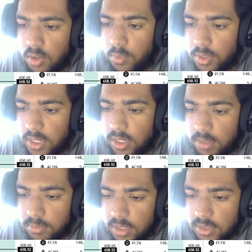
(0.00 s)
We didn't
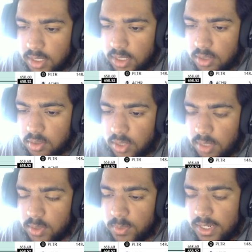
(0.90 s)
come down to here, so that
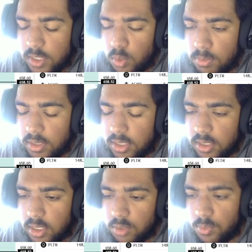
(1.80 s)
means we didn't sweep out these
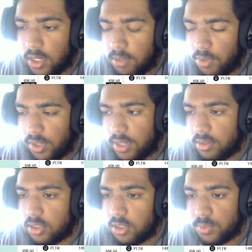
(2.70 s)
lows. We didn't break down
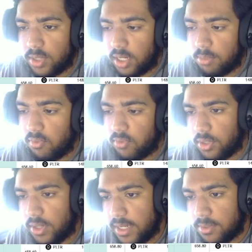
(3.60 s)
these lows. We're not going to move
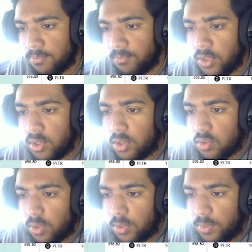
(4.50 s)
further down.
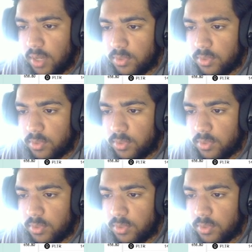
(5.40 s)
So what do we have?